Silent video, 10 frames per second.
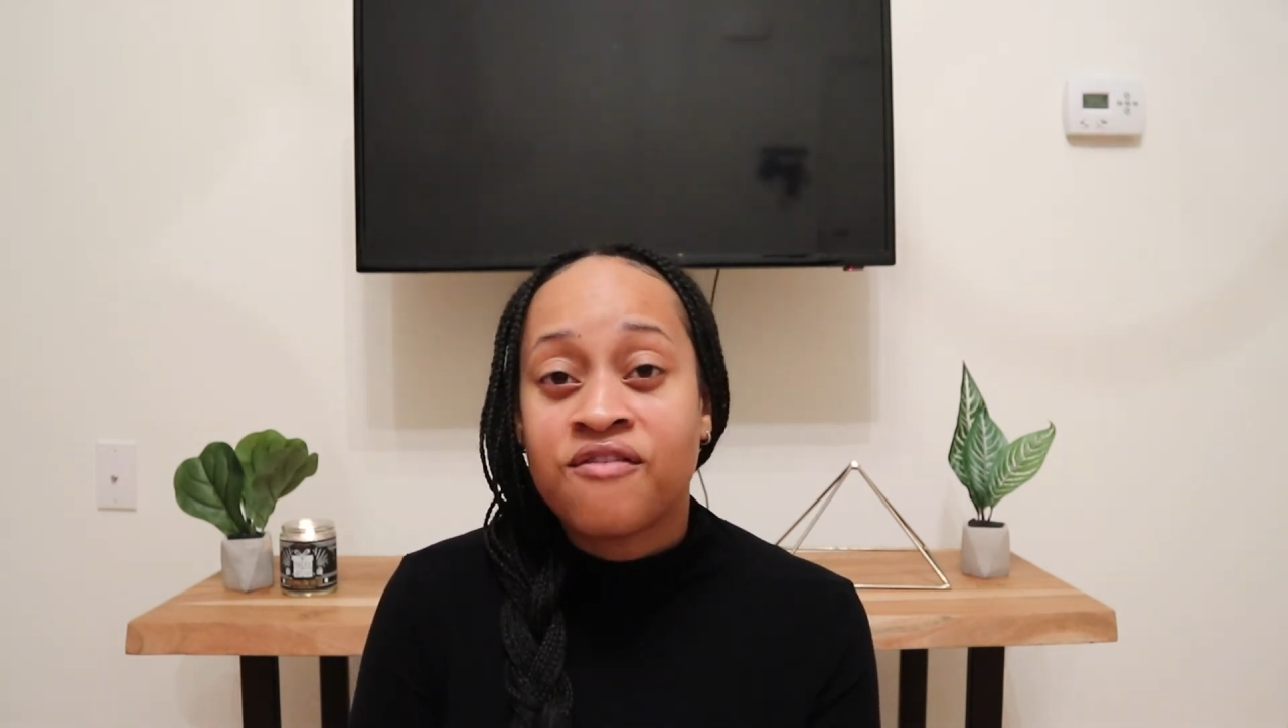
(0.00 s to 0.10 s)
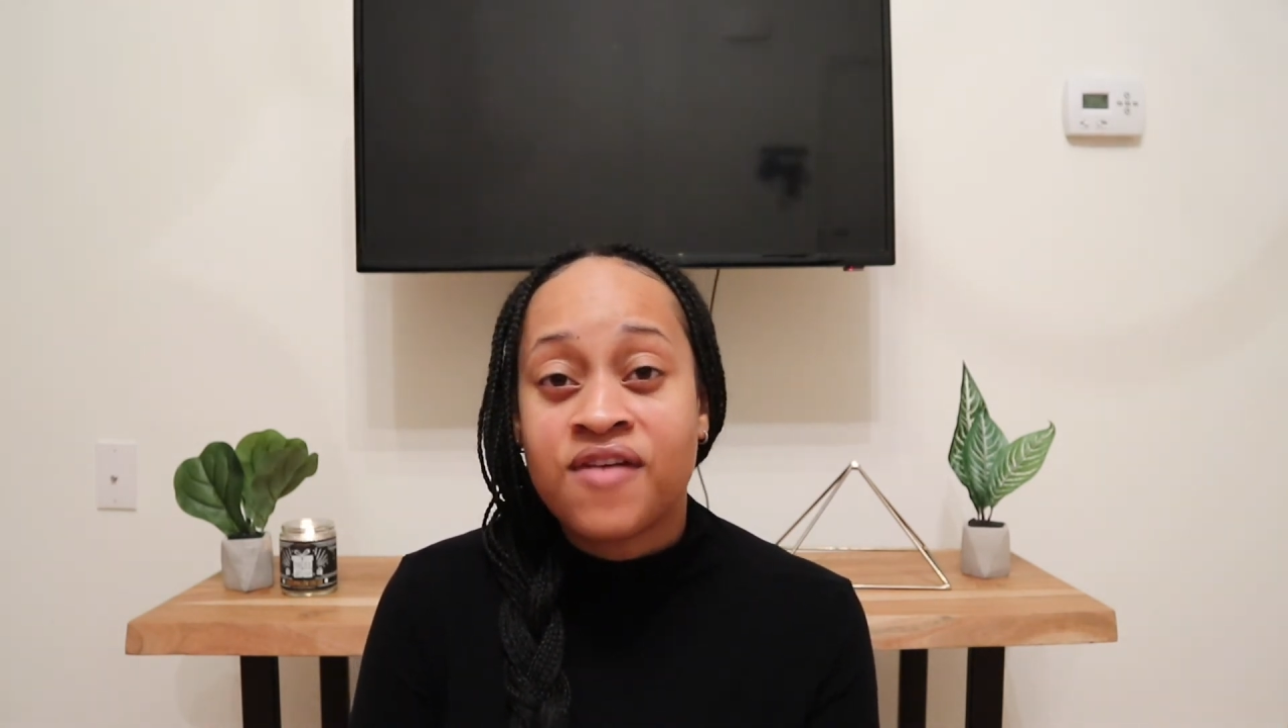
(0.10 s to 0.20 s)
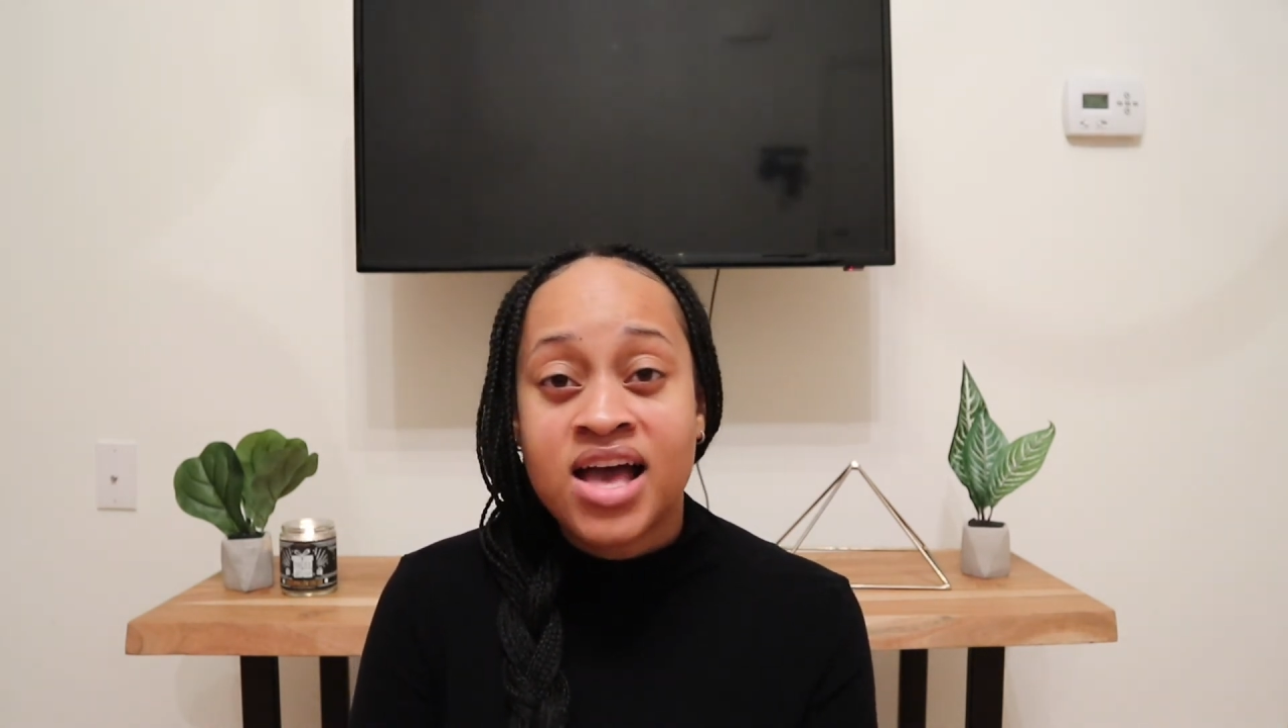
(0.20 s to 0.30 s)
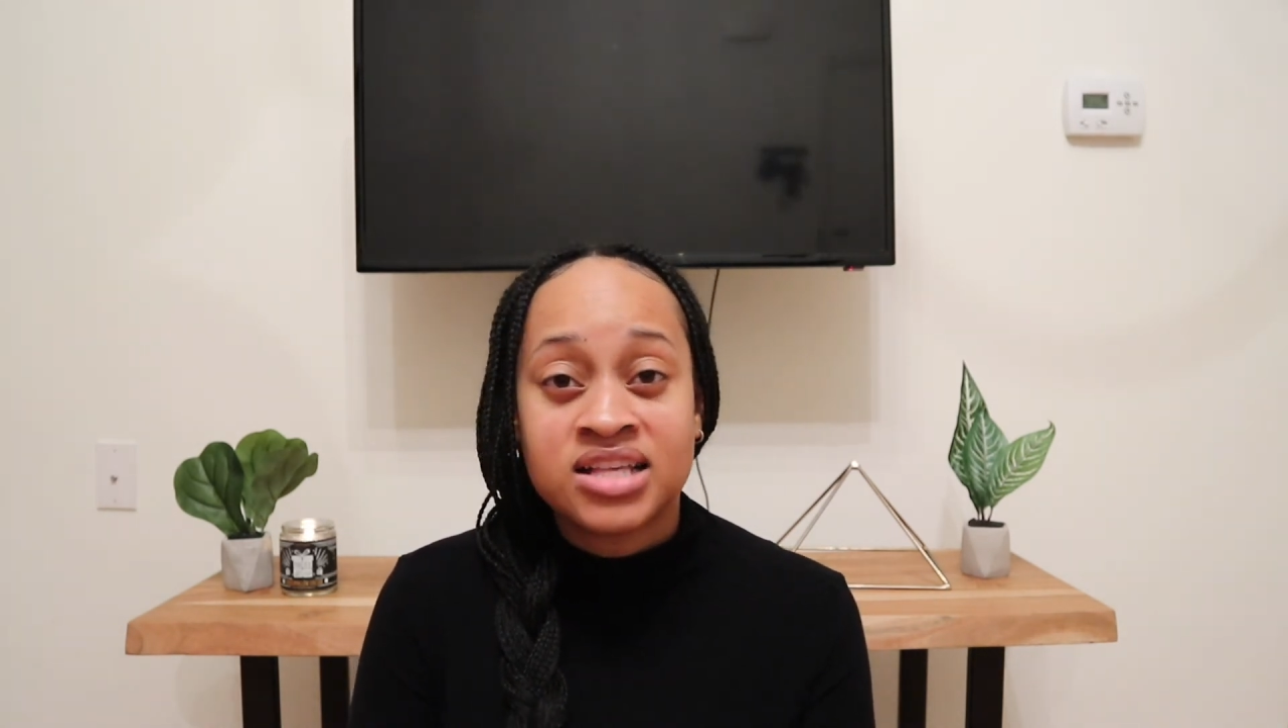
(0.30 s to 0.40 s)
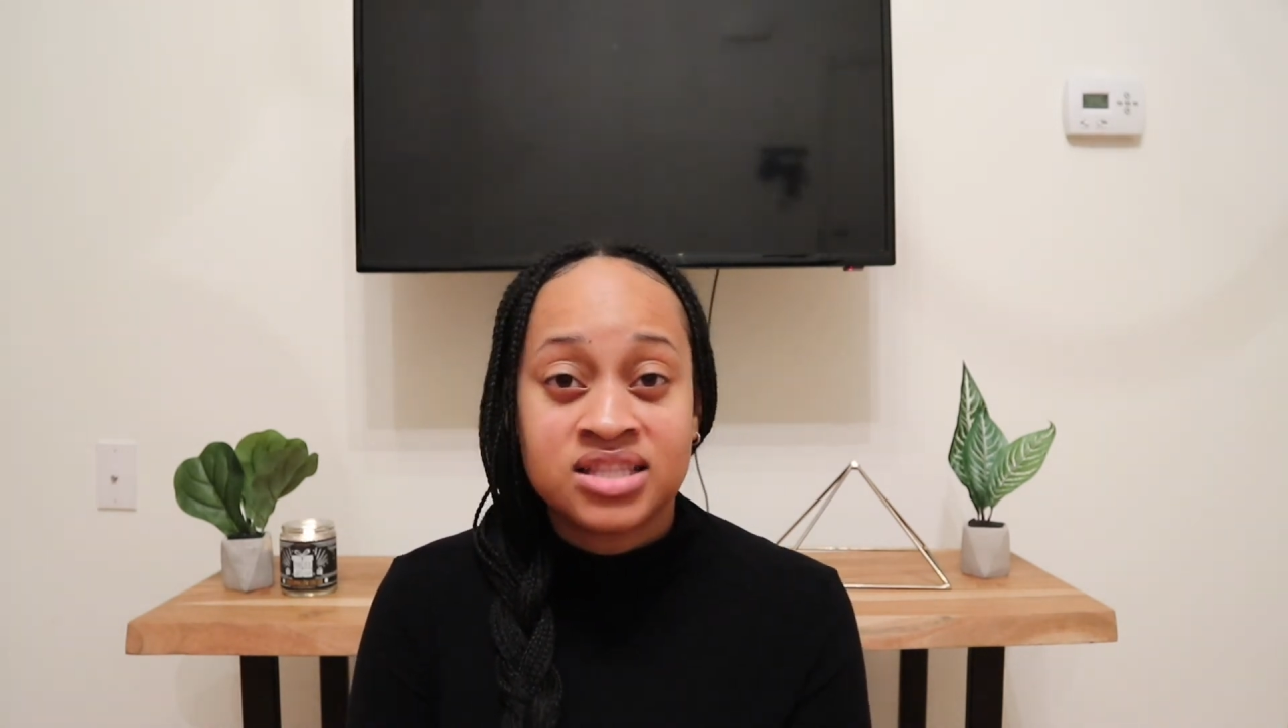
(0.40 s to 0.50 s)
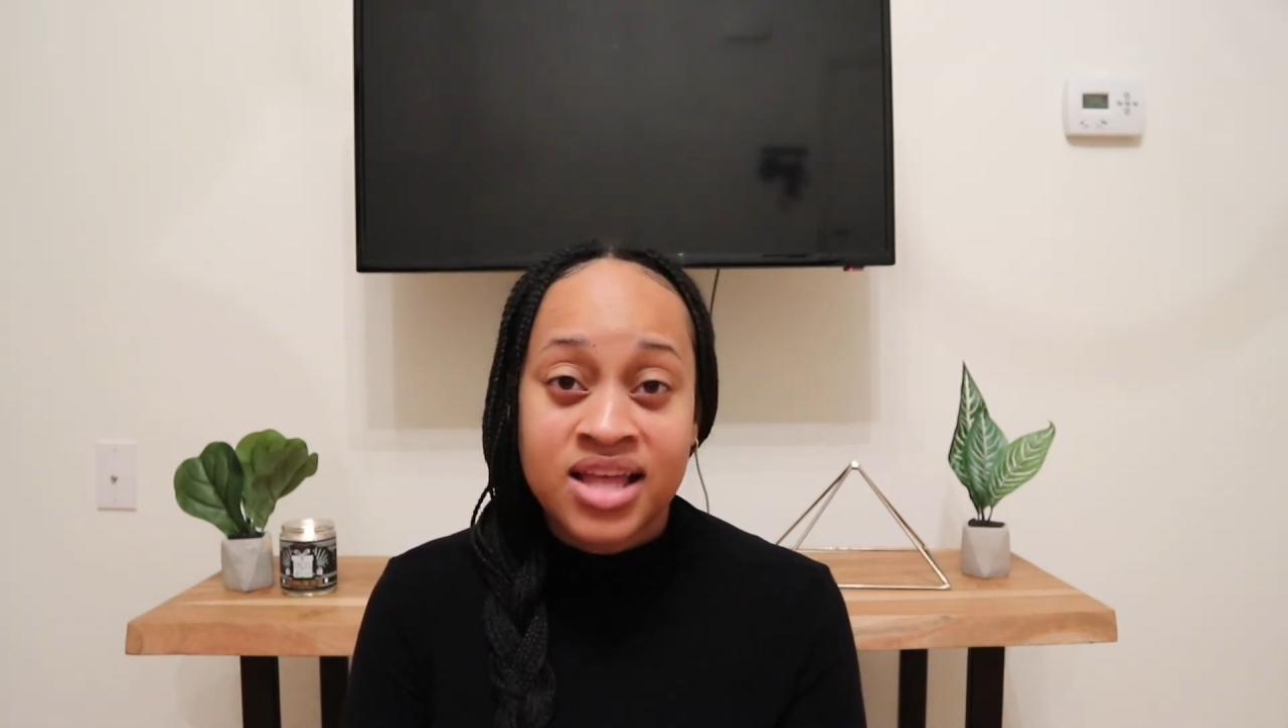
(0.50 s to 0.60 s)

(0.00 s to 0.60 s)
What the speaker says: fast